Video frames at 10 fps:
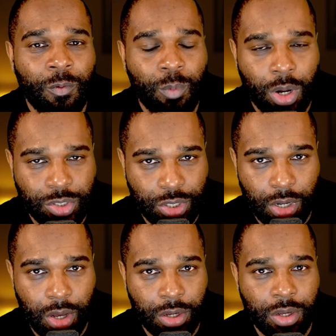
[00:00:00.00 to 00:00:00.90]
Watch
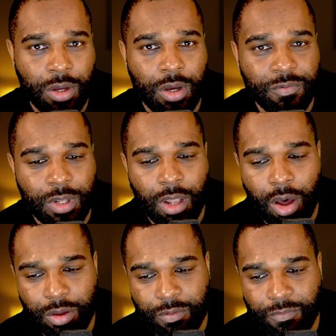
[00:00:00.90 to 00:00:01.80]
along of the
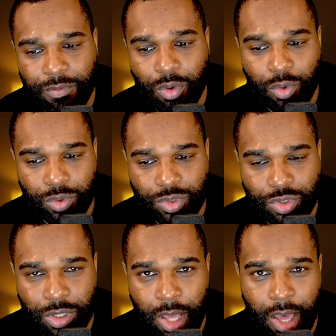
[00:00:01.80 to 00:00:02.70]
live
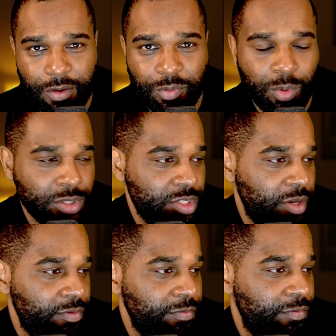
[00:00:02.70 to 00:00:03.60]
launch
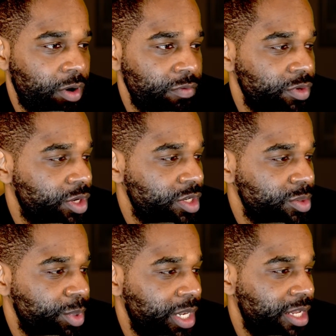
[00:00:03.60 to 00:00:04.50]
F175. You guys
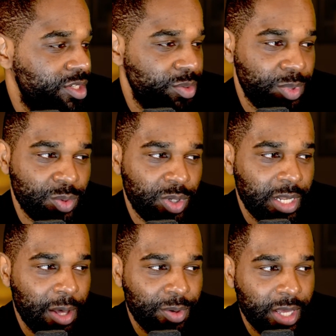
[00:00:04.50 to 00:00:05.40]
have been legends. Between
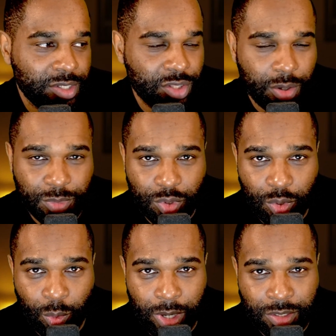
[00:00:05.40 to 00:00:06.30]
now and next time, as
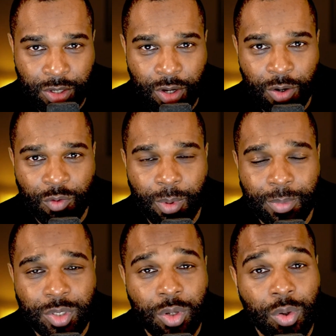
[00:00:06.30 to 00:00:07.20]
always,
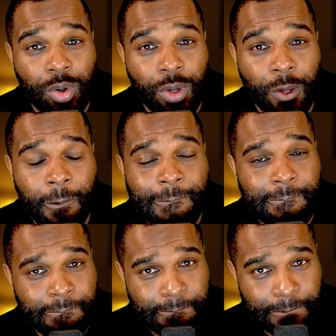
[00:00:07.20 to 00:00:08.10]
remember to look
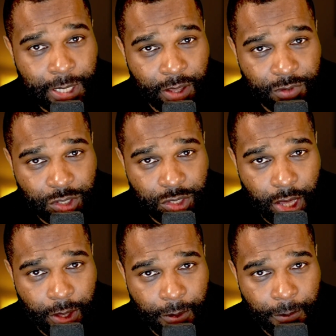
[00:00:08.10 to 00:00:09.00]
but never stare.